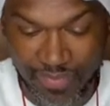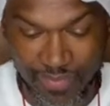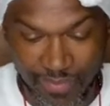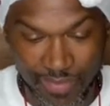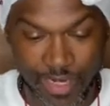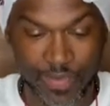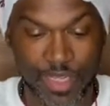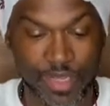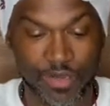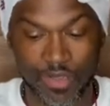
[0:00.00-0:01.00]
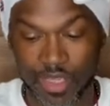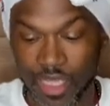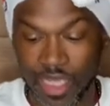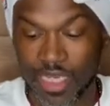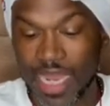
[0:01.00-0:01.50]
Here we go.
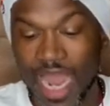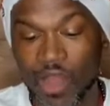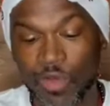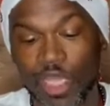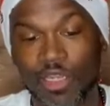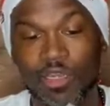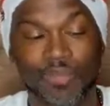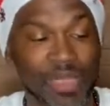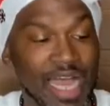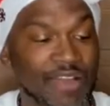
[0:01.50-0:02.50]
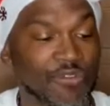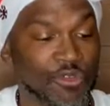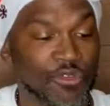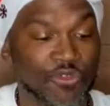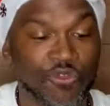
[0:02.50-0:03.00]
Now we can apply for the
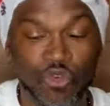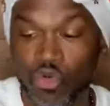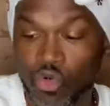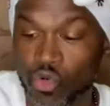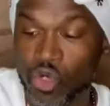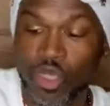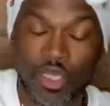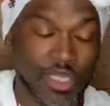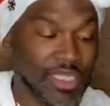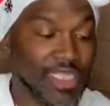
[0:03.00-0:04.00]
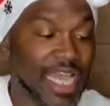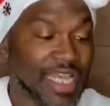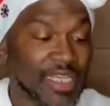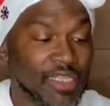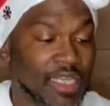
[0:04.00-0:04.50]
full seconds.